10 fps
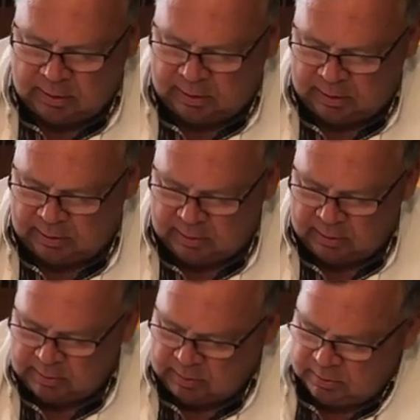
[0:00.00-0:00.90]
And
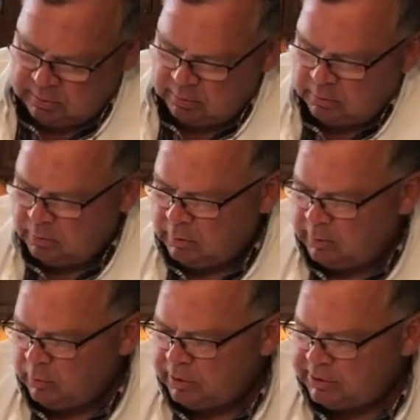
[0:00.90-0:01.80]
one
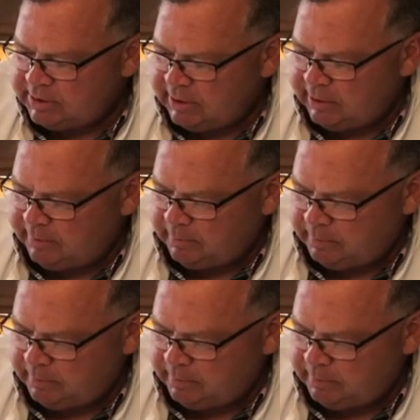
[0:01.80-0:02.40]
more time.